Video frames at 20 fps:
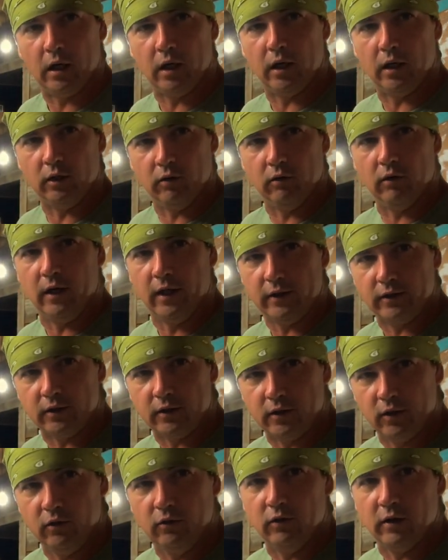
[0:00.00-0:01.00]
Now you'll have to
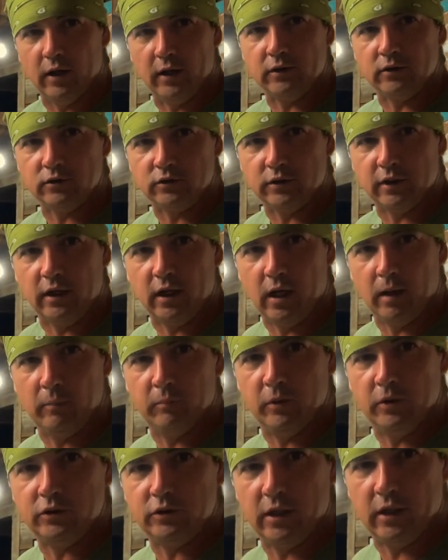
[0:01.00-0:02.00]
Google that to see how much